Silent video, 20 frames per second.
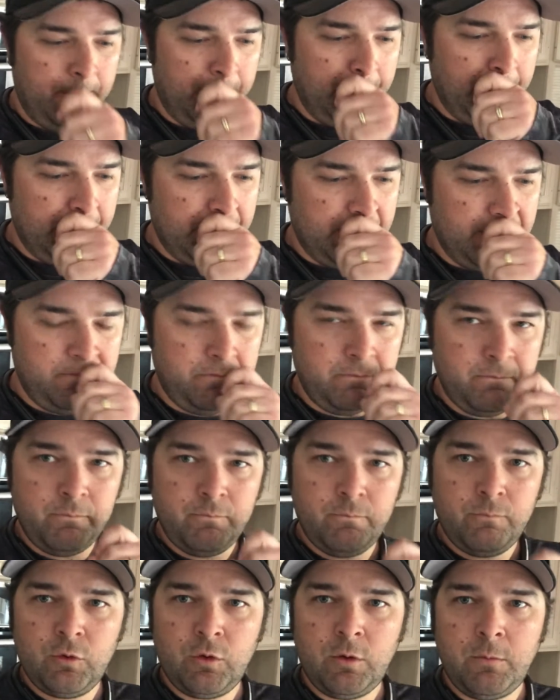Um,
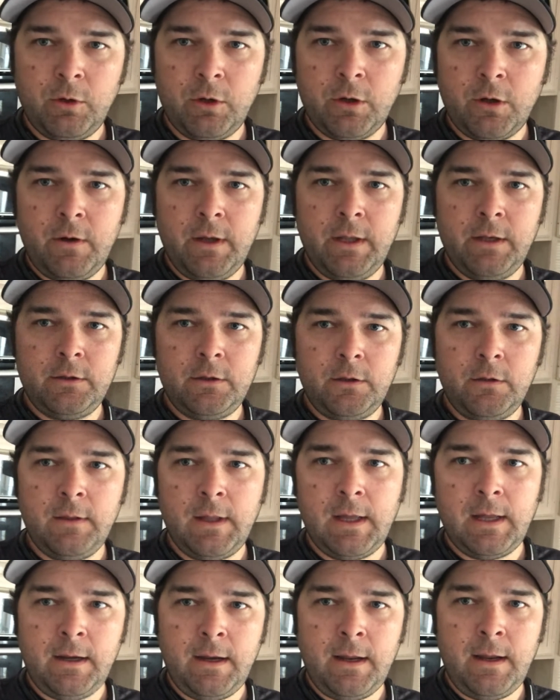so I'm gonna go ahead and do
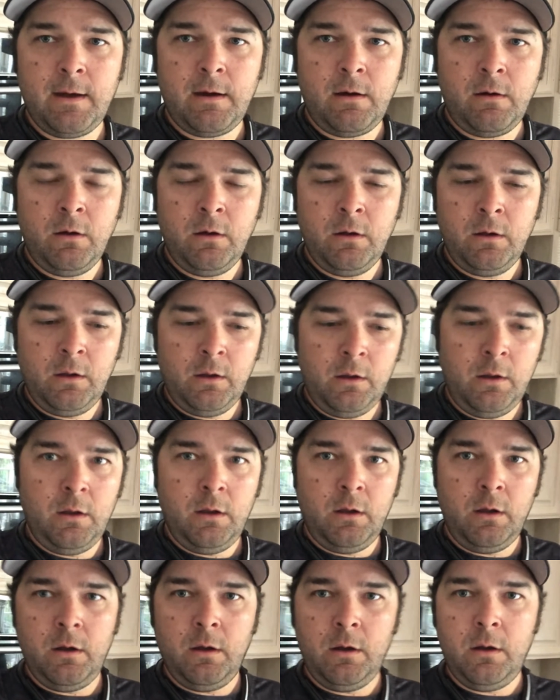that now.
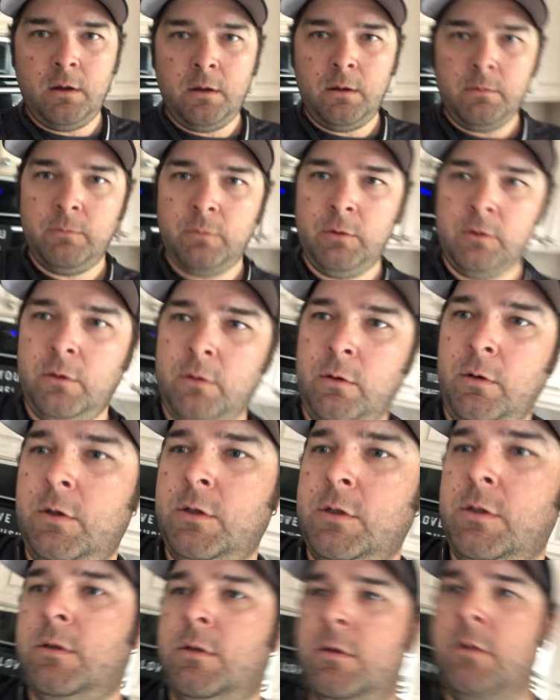Um,
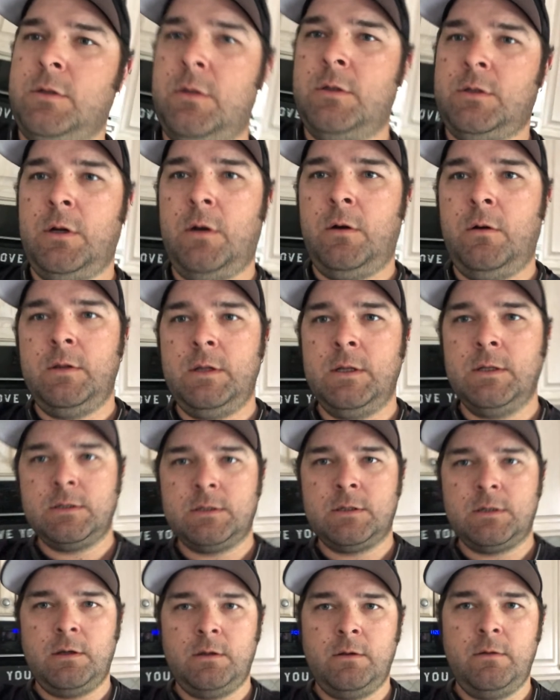turn
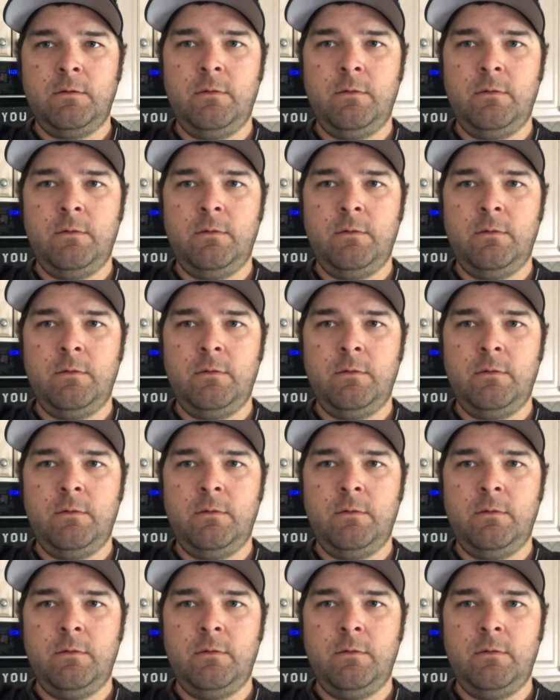this